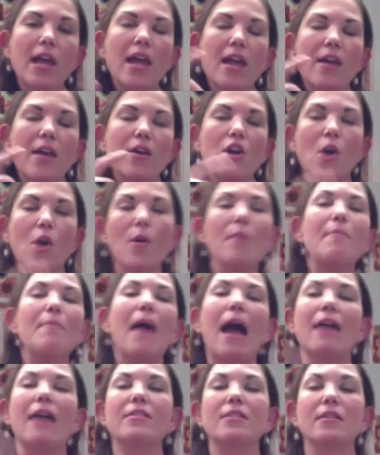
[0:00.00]
going
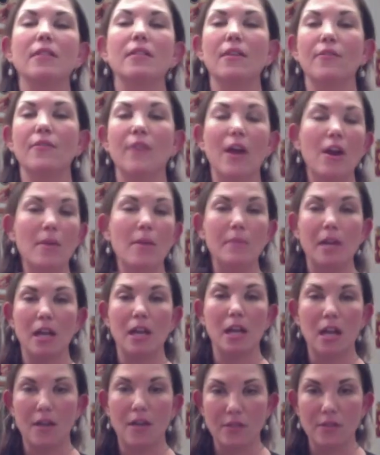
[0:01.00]
back to the very
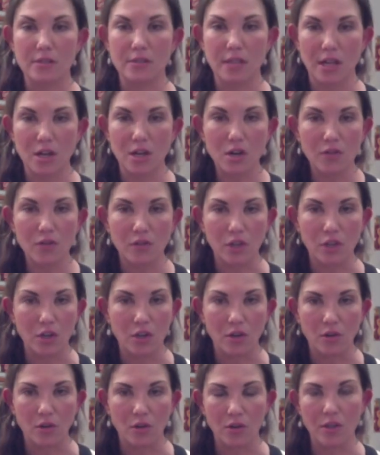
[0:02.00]
beginning of this interview
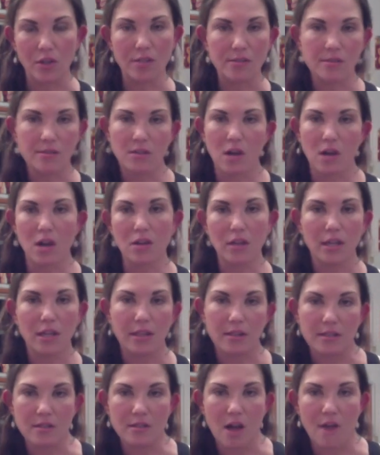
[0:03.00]
or this
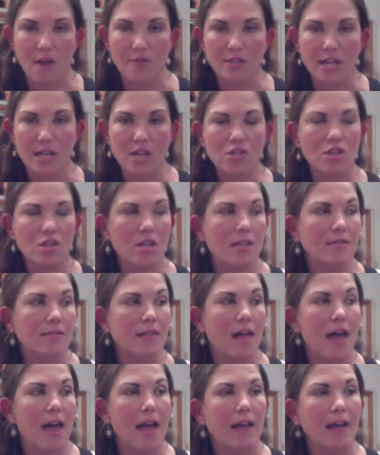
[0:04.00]
conversation is like,